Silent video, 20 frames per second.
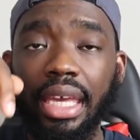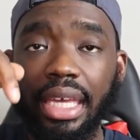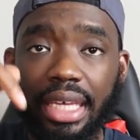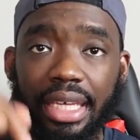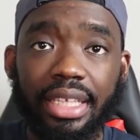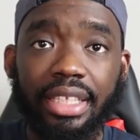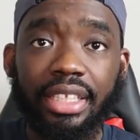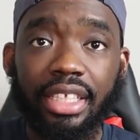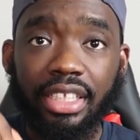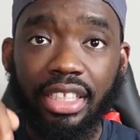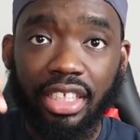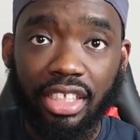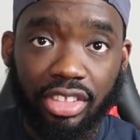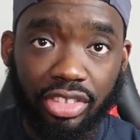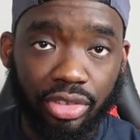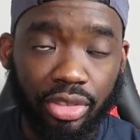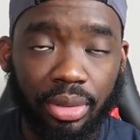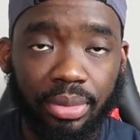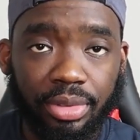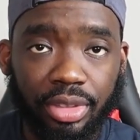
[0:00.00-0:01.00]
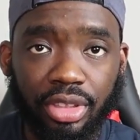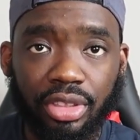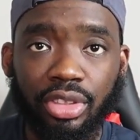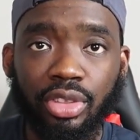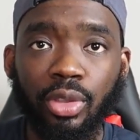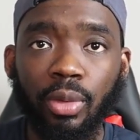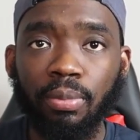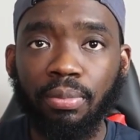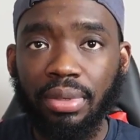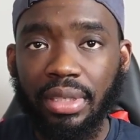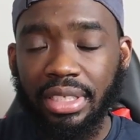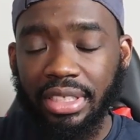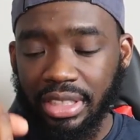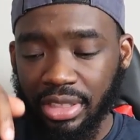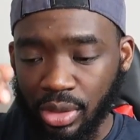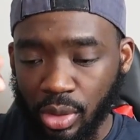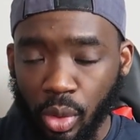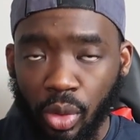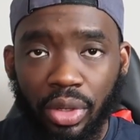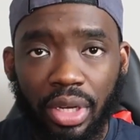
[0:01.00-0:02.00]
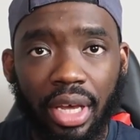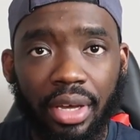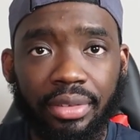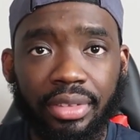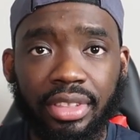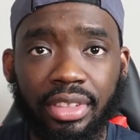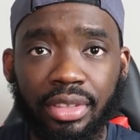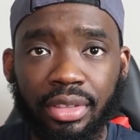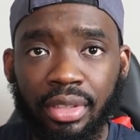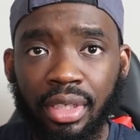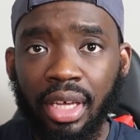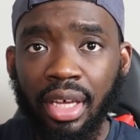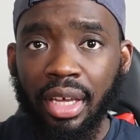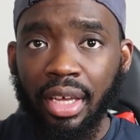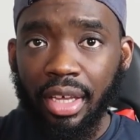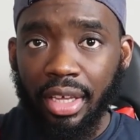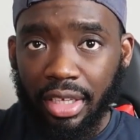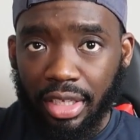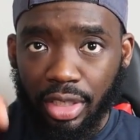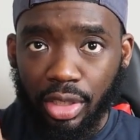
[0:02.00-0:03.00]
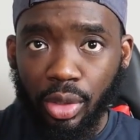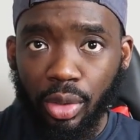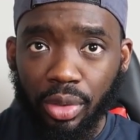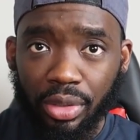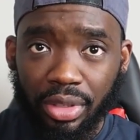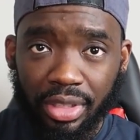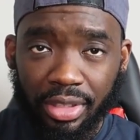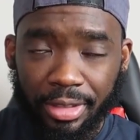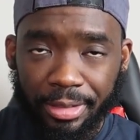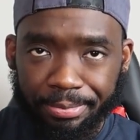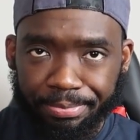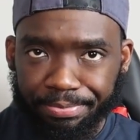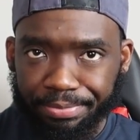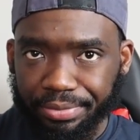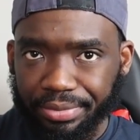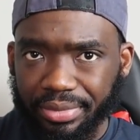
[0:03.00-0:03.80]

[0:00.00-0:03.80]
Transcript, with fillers: in the description so please go down to you know the